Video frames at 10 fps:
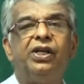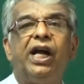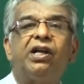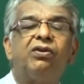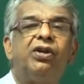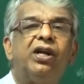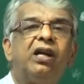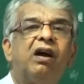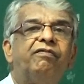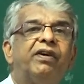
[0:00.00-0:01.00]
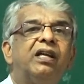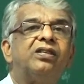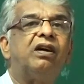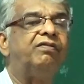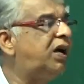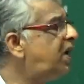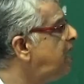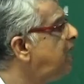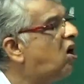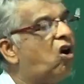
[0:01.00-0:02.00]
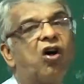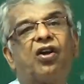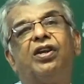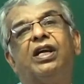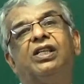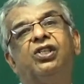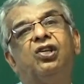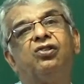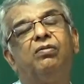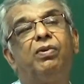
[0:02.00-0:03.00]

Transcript: day-to-day affairs of the organization.